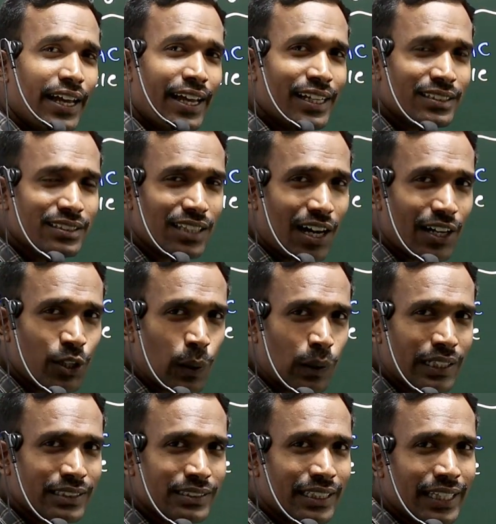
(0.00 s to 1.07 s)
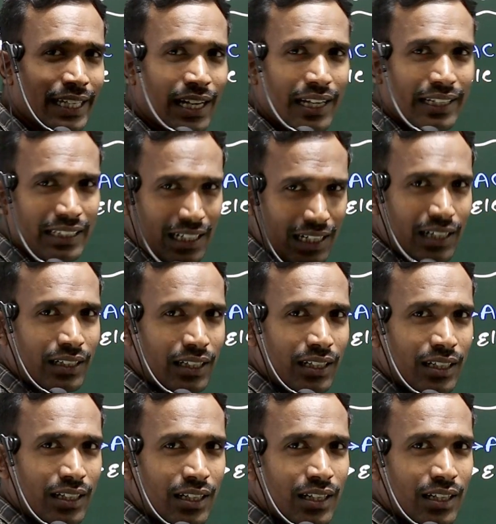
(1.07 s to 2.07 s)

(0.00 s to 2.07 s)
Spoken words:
Yes, are you listening or not?